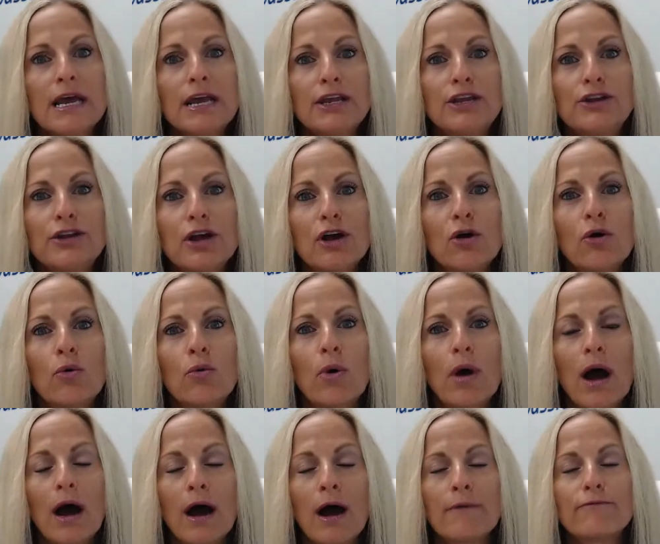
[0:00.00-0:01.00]
You know,
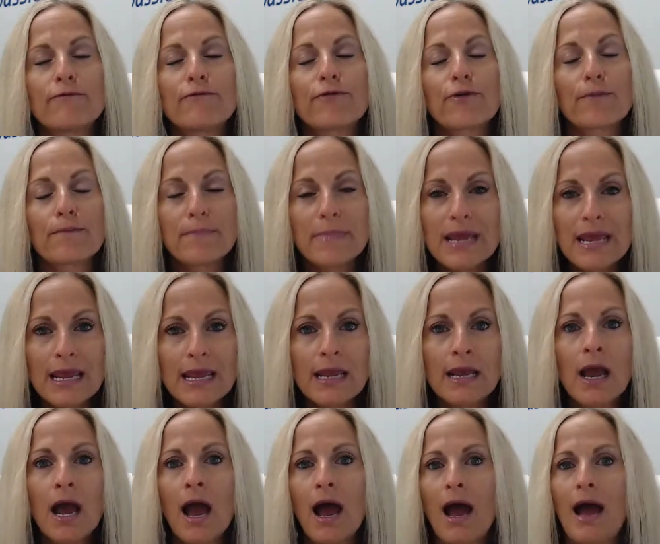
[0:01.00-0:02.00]
for me,
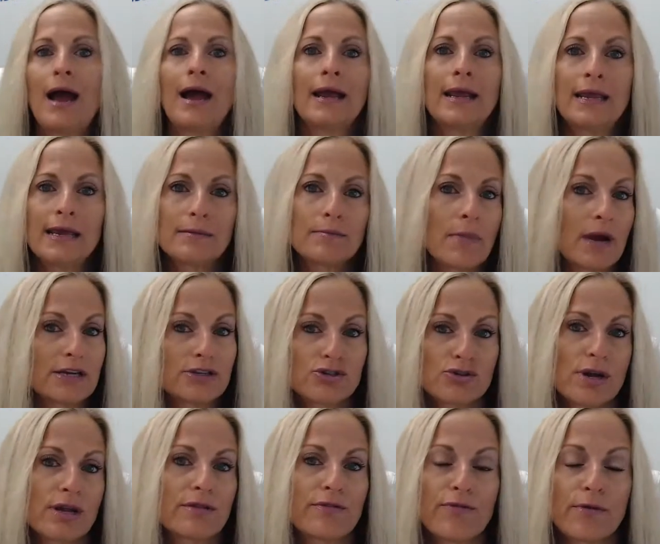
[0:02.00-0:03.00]
I get my
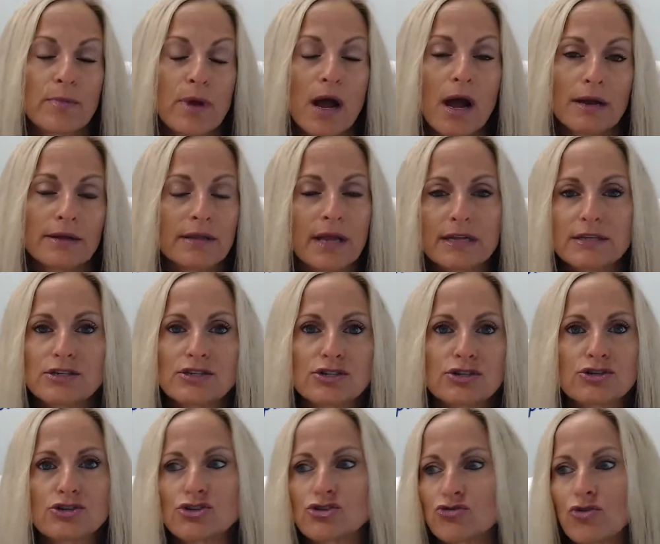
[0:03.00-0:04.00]
strength from God. That's
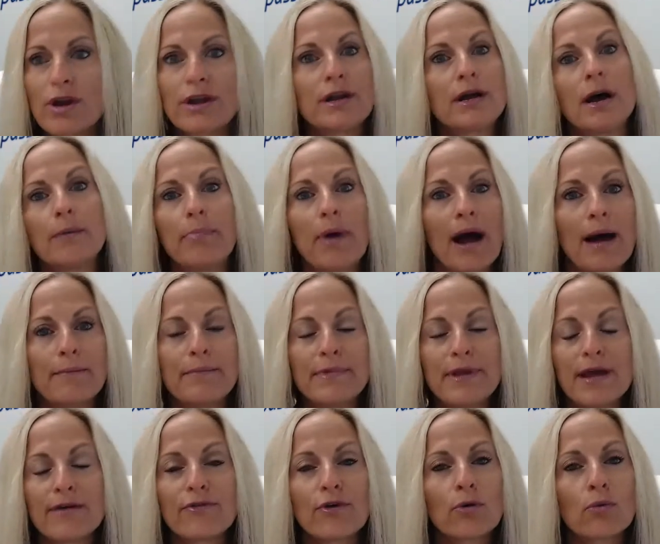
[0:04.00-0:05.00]
just straight up. I'm
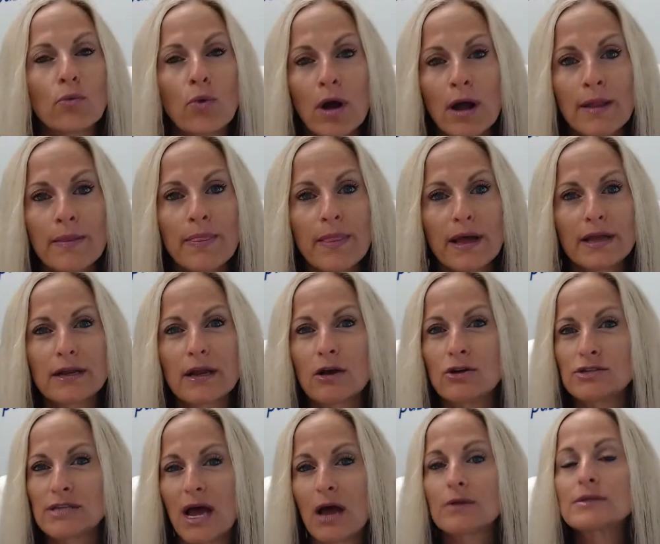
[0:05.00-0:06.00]
never one that goes
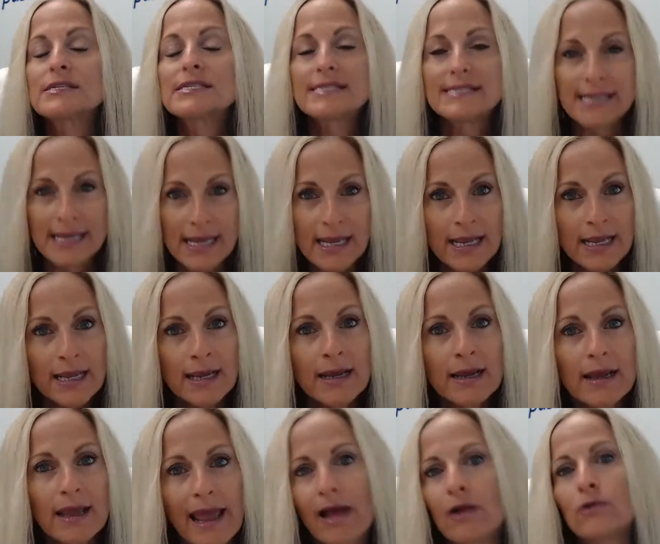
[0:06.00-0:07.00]
out
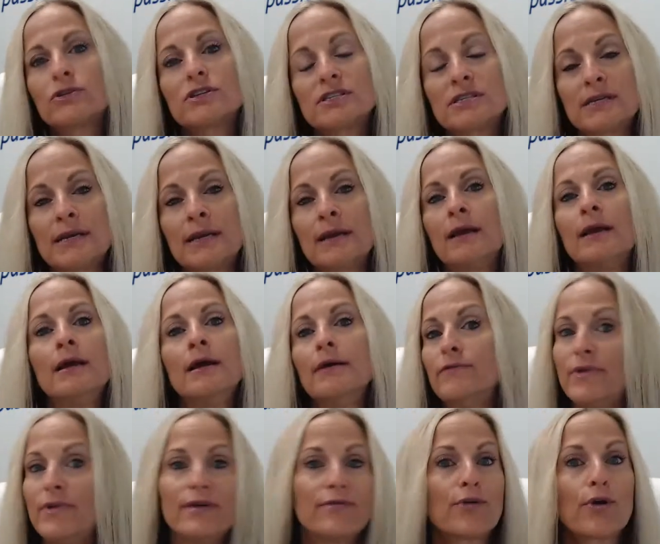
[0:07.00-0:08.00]
seeking counseling.
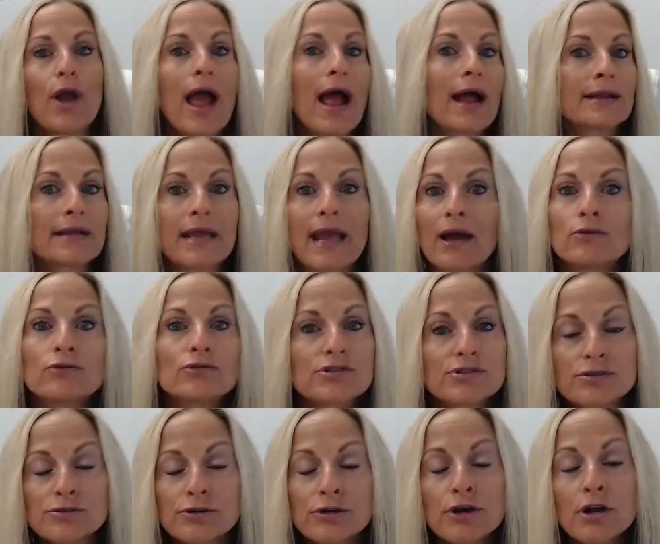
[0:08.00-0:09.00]
Never had a
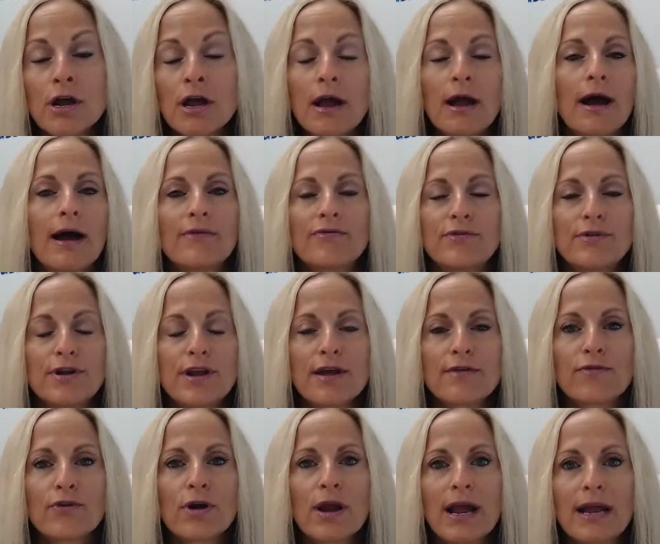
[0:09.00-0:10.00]
counselor. I've
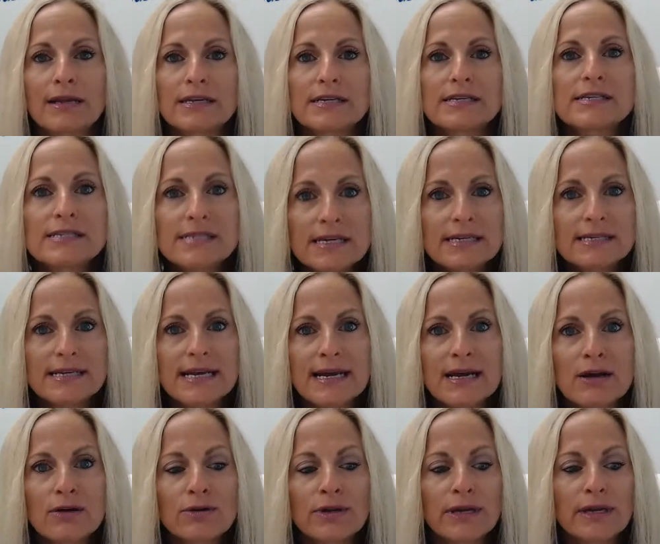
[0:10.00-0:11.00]
never had to sit
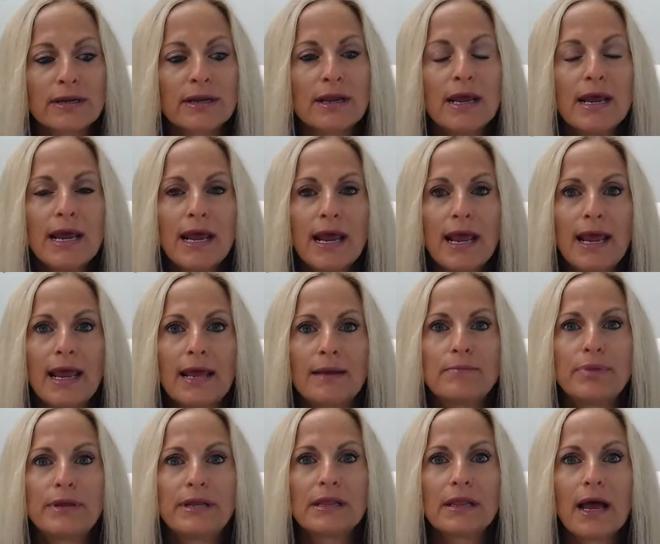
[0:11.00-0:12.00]
down and
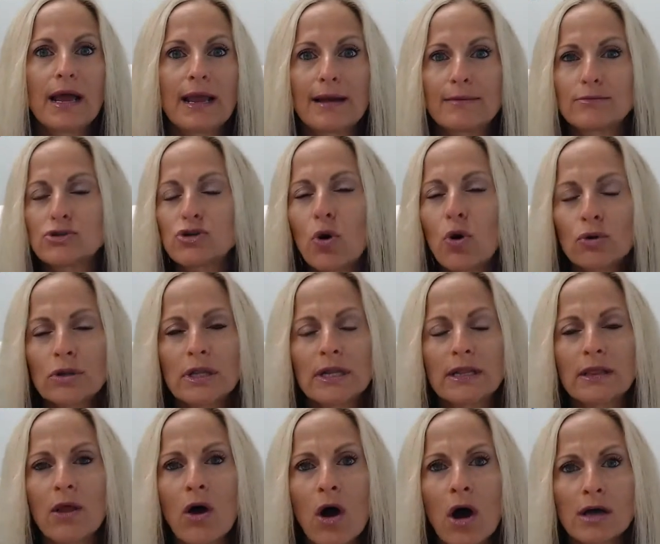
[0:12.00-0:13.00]
be like, I'm totally
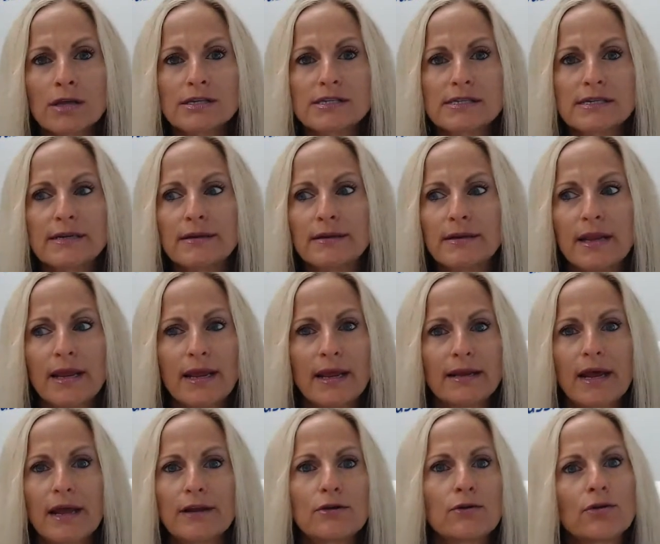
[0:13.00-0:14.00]
lost and
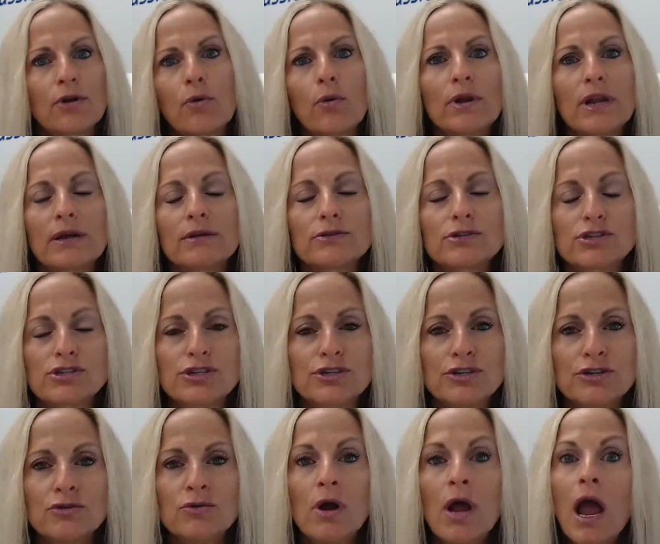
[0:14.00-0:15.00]
I don't know what else to
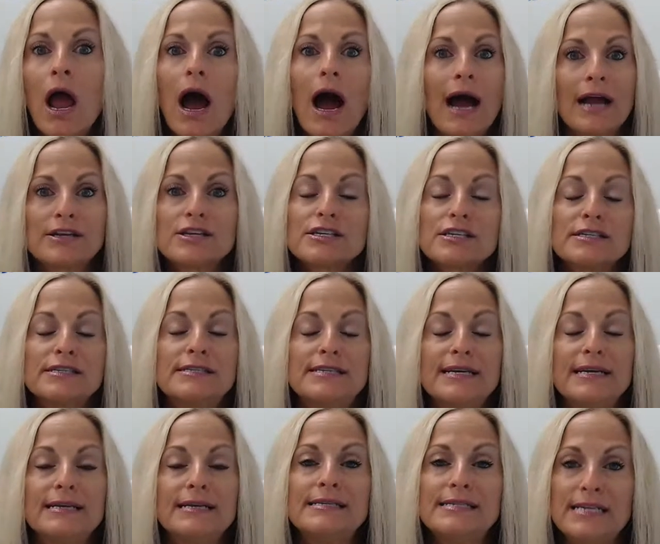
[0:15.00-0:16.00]
do. I just
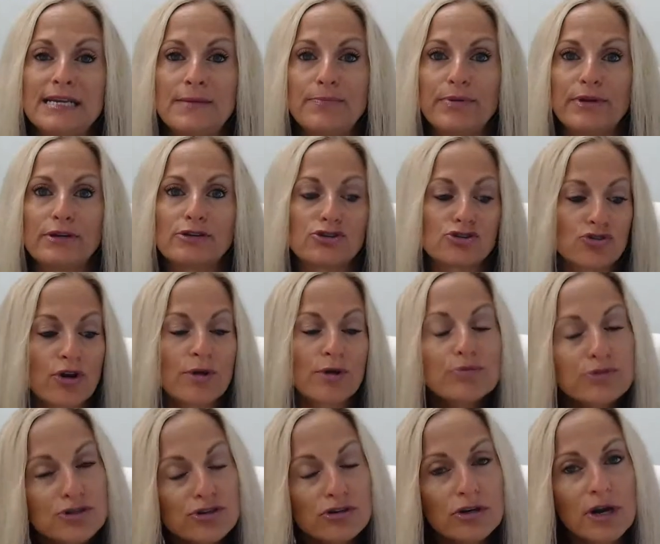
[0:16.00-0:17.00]
dig deep in
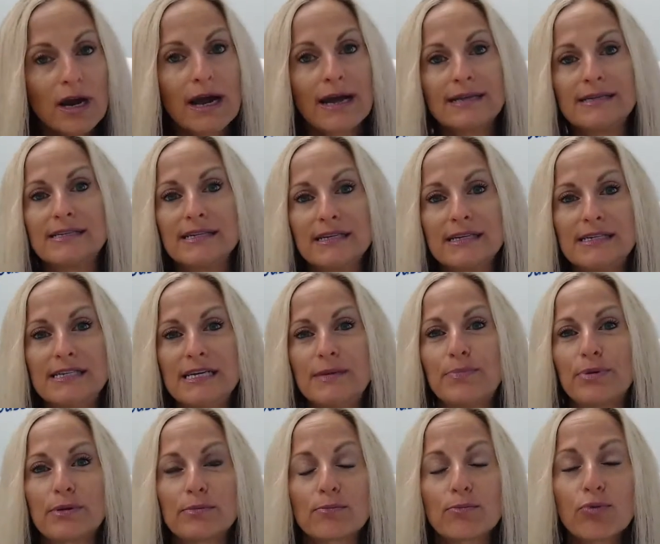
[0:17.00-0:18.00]
scripture. I dig deep
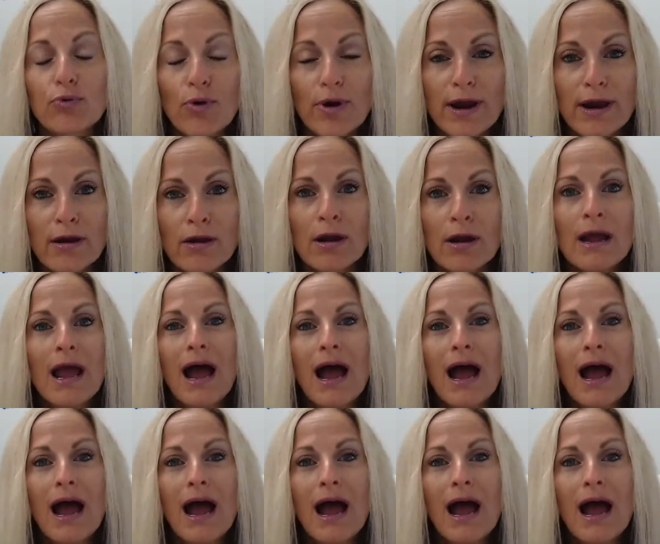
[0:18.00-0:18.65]
in prayer.